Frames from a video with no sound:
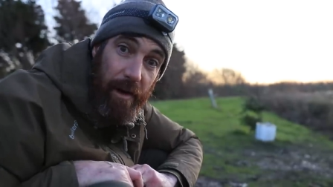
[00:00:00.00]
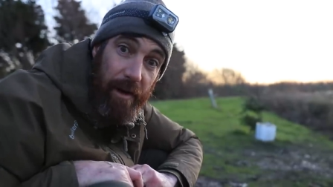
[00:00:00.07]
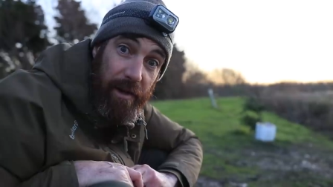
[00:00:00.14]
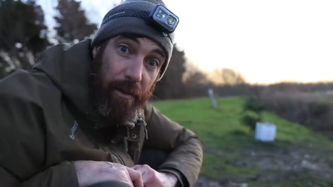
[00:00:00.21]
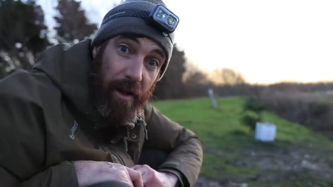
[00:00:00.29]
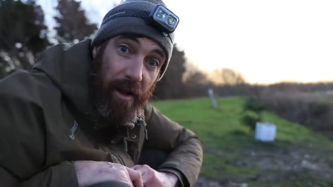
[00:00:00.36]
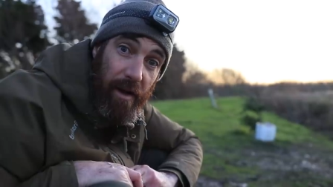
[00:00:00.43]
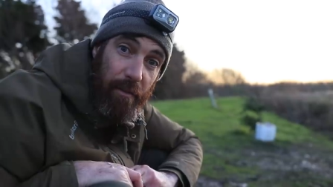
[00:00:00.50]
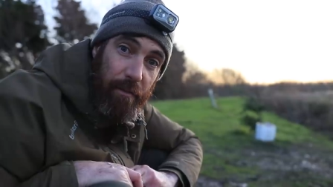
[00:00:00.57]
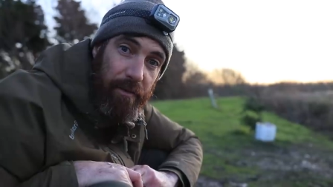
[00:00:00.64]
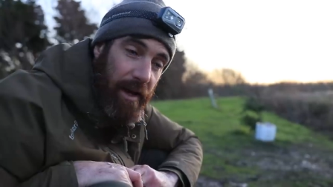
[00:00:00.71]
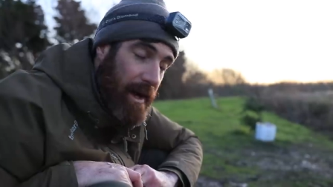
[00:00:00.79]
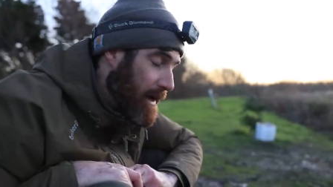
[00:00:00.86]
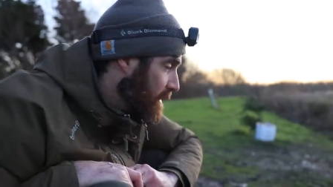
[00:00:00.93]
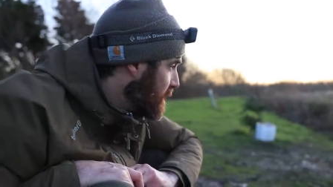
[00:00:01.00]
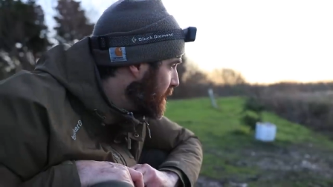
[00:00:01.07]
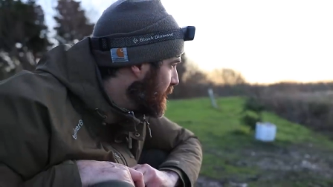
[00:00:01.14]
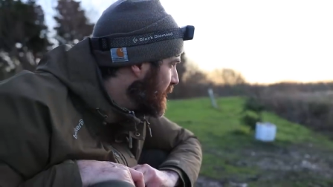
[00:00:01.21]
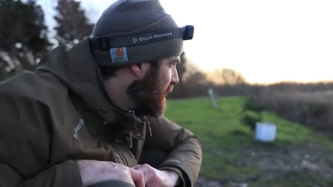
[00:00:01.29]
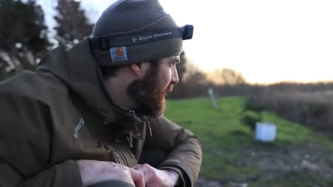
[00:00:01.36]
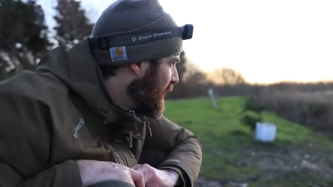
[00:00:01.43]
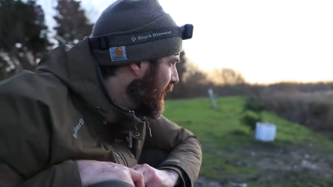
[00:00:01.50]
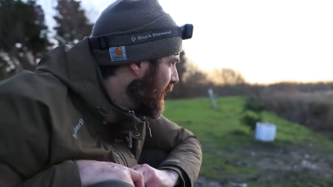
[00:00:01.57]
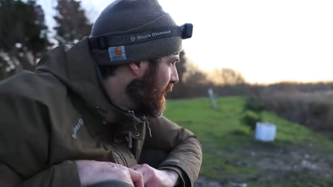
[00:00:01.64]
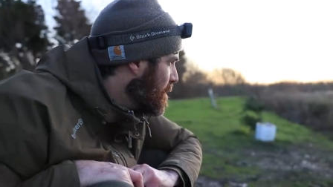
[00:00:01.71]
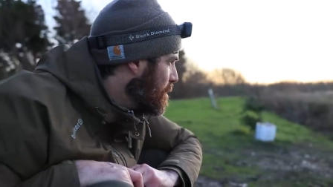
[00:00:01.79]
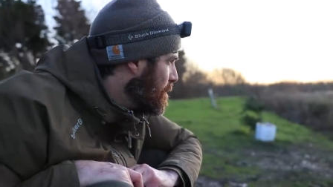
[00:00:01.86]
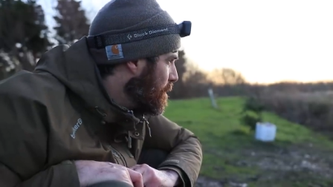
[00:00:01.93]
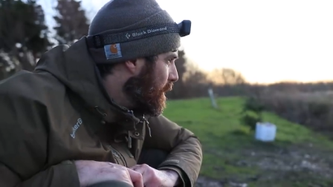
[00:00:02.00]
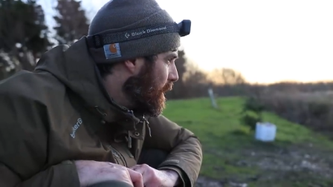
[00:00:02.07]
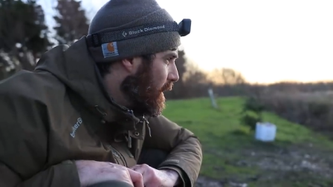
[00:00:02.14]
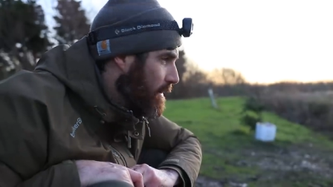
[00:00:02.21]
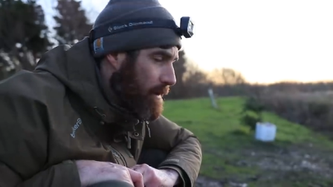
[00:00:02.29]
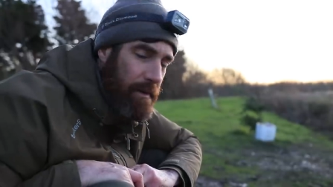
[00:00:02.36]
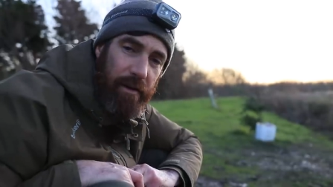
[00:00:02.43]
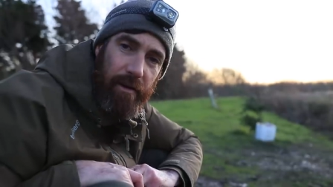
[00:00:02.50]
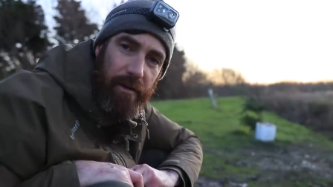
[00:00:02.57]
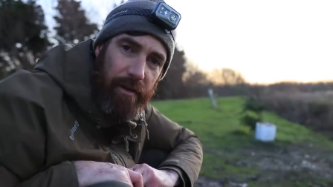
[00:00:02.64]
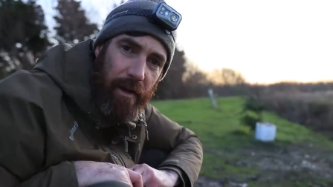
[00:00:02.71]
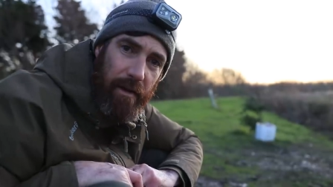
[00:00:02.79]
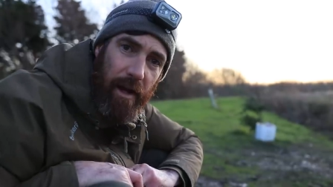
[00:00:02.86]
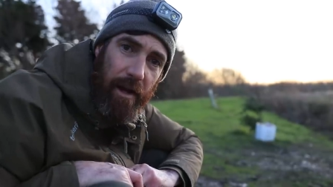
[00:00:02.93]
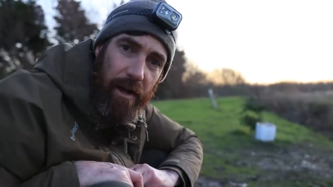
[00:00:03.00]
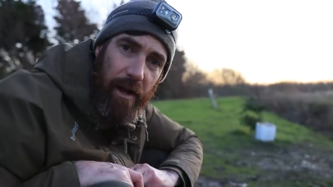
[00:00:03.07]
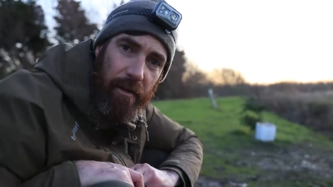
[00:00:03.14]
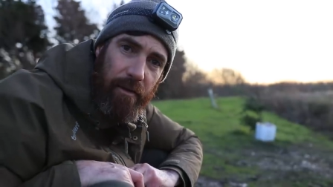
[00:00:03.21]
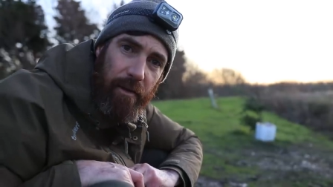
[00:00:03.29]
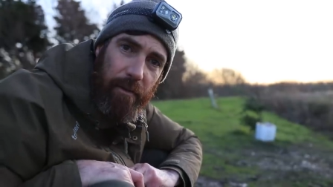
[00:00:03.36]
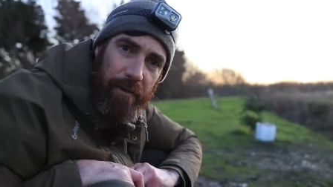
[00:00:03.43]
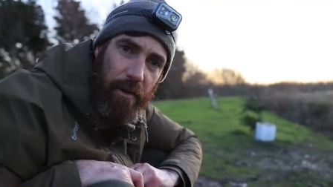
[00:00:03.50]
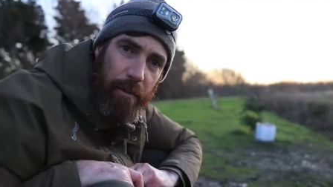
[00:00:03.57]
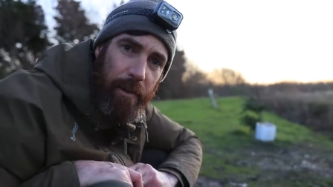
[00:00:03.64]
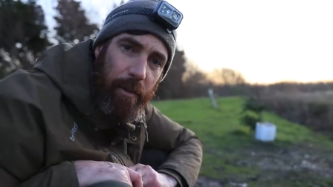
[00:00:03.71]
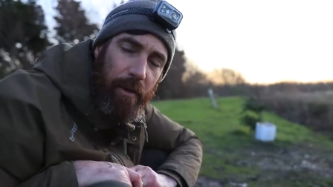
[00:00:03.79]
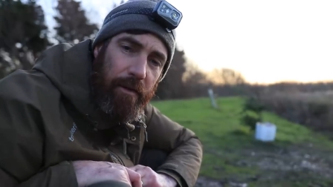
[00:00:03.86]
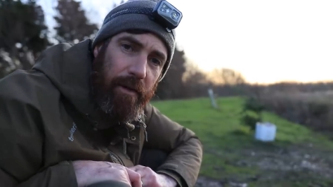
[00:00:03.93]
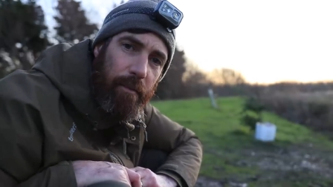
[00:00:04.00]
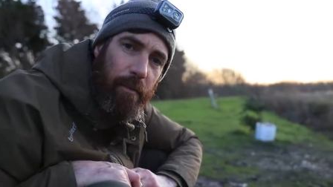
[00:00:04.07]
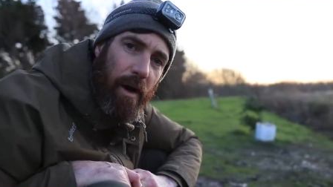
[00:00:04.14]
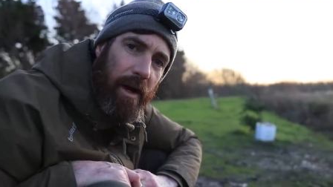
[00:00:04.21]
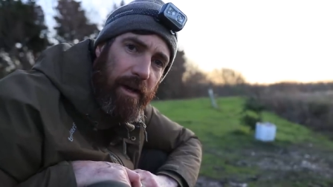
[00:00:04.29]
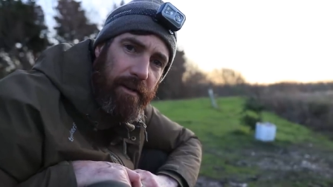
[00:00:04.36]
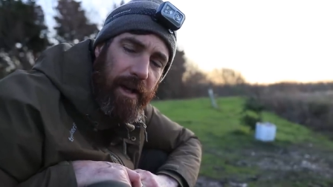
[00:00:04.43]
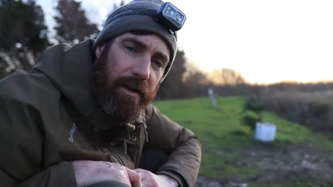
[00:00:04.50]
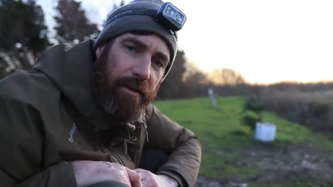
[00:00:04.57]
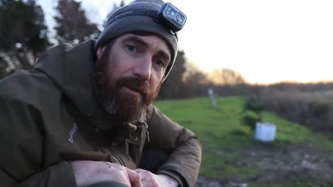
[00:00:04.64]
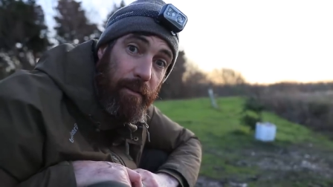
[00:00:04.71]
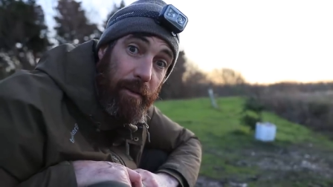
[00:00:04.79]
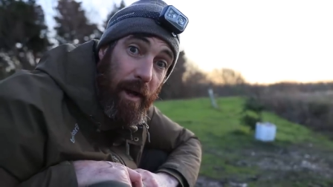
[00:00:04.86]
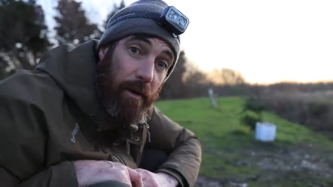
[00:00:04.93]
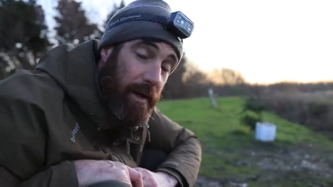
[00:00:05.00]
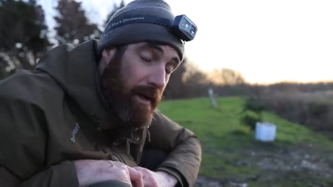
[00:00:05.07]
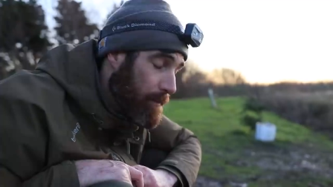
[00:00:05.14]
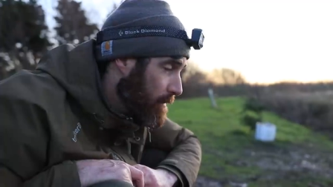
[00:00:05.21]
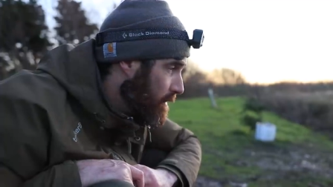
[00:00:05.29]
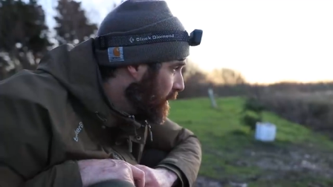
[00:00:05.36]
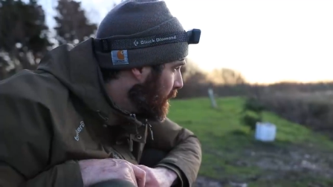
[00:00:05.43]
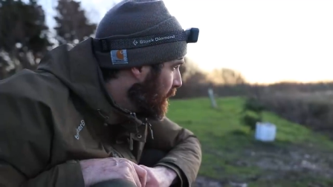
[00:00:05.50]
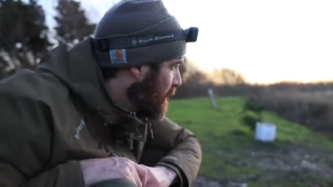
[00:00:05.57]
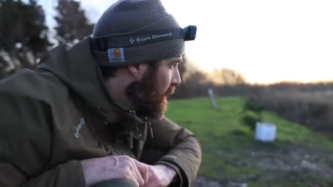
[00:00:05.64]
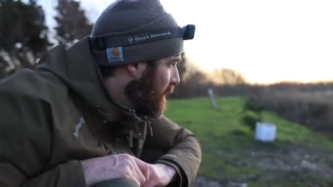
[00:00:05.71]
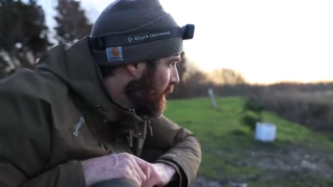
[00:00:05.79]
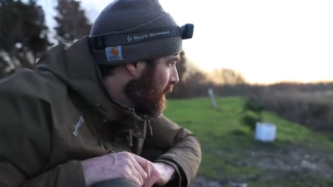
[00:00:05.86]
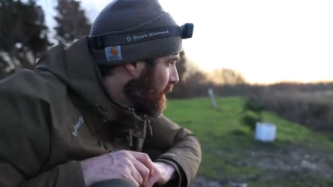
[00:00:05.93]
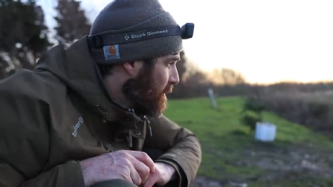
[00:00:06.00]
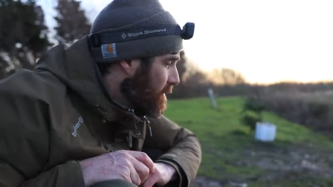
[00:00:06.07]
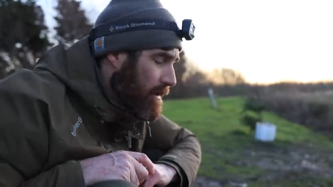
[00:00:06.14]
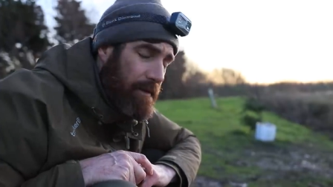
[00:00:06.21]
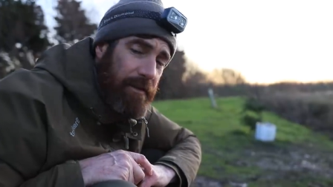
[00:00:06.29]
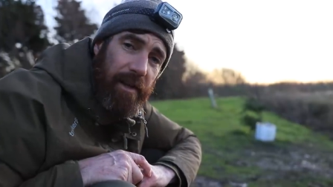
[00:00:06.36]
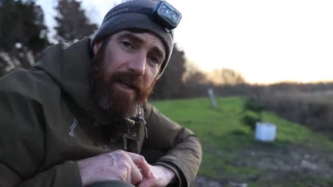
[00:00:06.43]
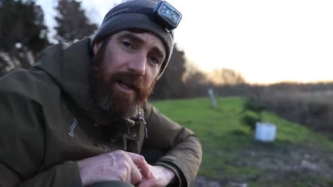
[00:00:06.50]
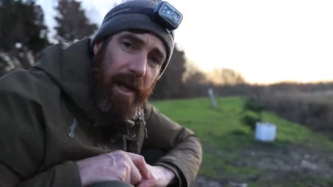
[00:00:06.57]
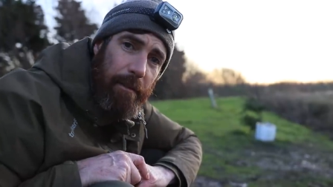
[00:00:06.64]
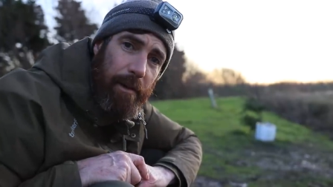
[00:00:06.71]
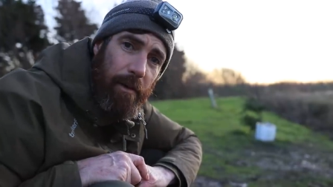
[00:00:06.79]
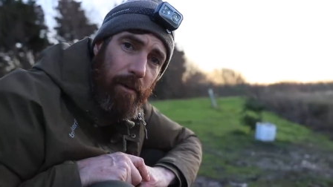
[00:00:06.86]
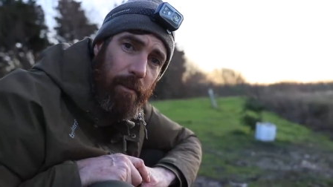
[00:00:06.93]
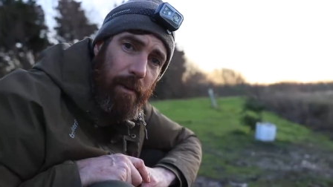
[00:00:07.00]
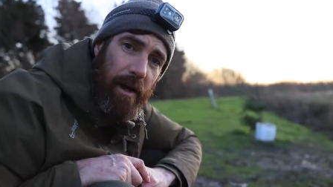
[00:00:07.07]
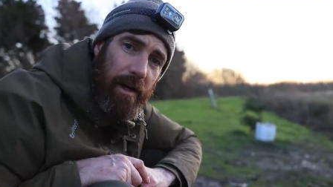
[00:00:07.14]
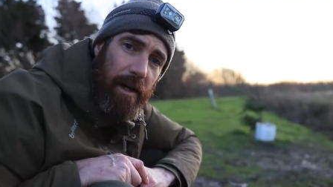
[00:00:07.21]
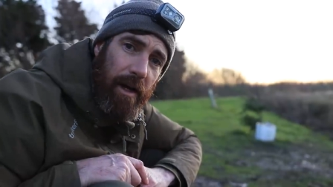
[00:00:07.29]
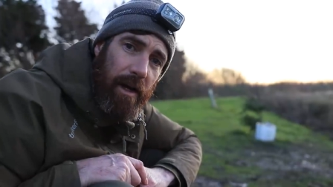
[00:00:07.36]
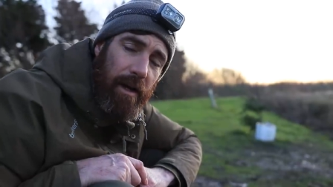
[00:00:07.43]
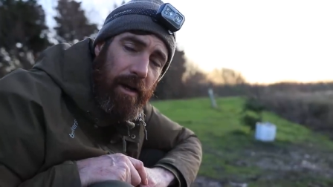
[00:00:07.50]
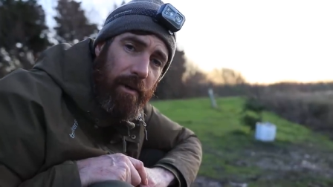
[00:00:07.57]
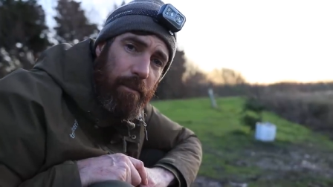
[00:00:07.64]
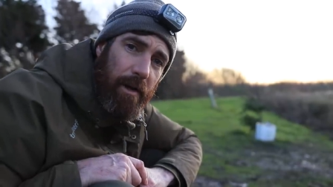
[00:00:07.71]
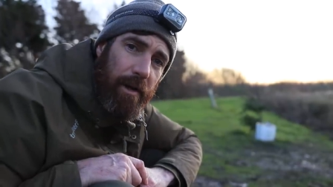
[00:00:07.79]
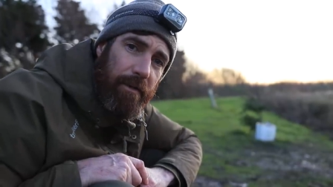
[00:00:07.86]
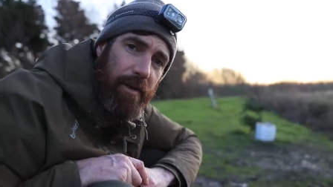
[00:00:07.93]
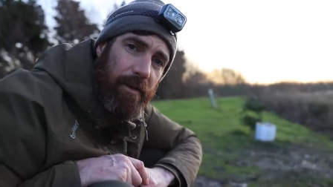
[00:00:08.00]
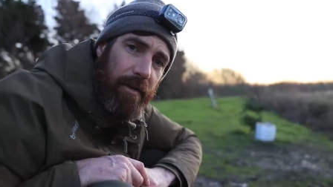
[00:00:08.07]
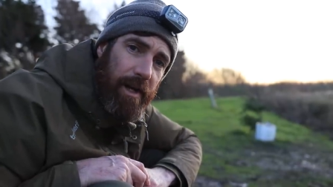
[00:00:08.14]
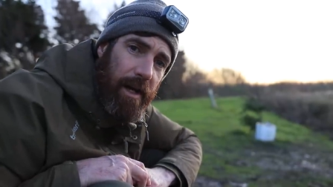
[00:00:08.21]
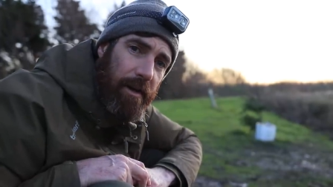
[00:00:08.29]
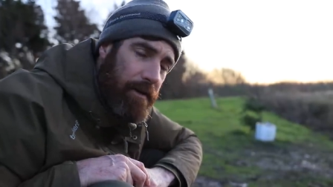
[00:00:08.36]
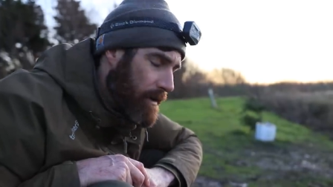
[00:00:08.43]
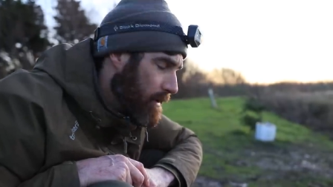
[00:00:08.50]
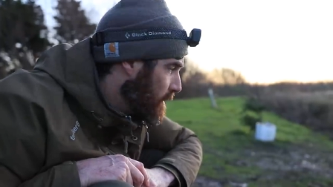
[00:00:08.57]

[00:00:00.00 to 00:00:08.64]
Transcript: my new alarms there. Um, because I, I, know some of you will be wondering why I changed from Delkim because you'll have seen them in all my uh, previous videos